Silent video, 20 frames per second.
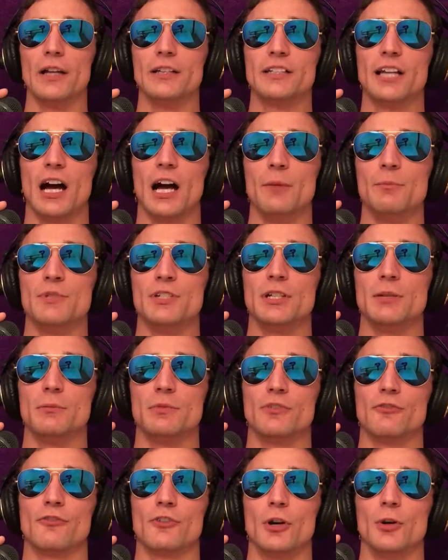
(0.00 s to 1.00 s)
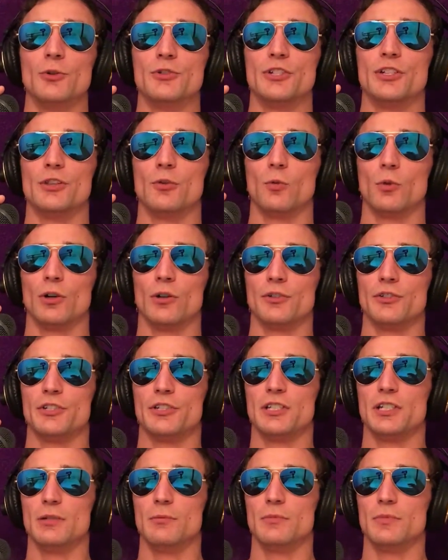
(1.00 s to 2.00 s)
time seems frozen, the world
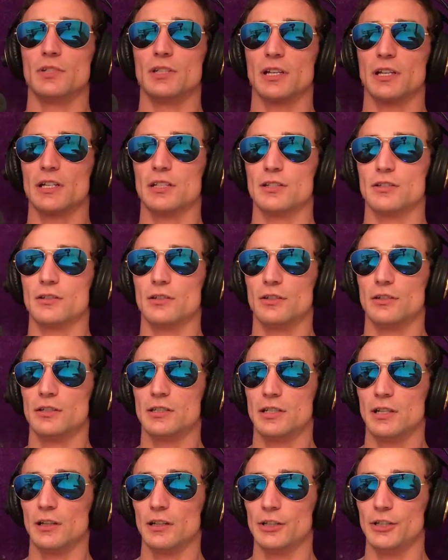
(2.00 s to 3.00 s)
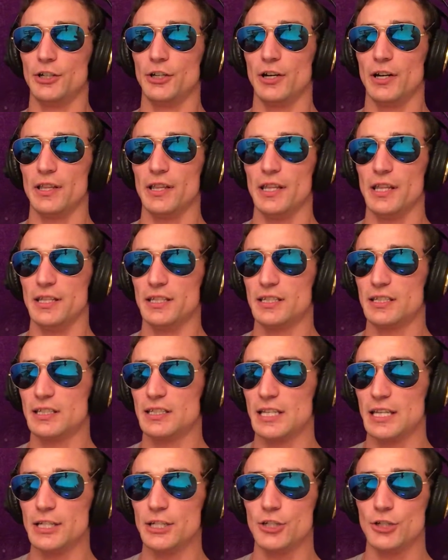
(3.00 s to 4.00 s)
seems like it stood still, and you're at the
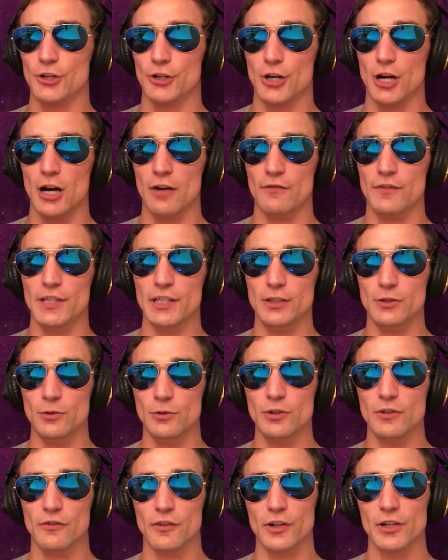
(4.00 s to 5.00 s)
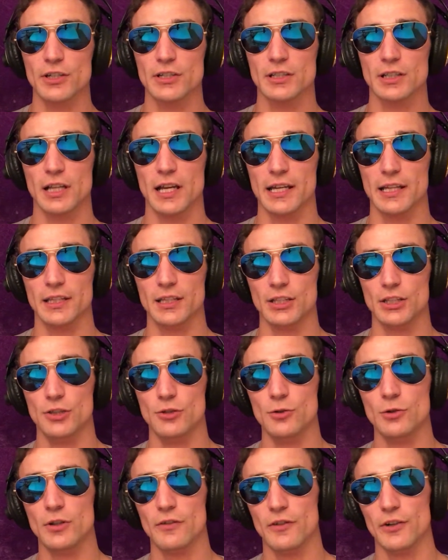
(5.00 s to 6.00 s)
center of the universe, like the
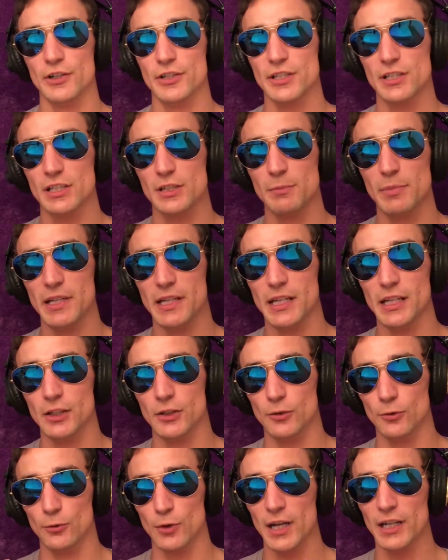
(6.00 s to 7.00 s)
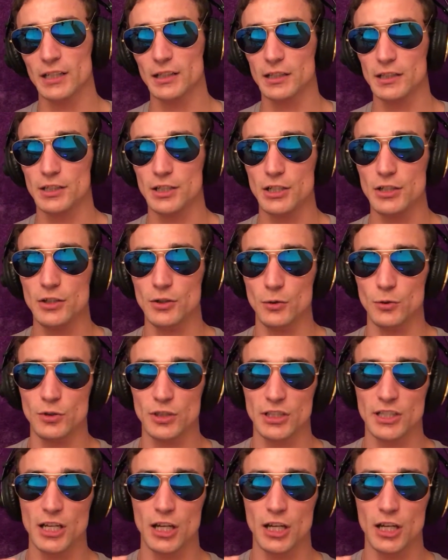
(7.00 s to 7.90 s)
universe is speaking directly to you to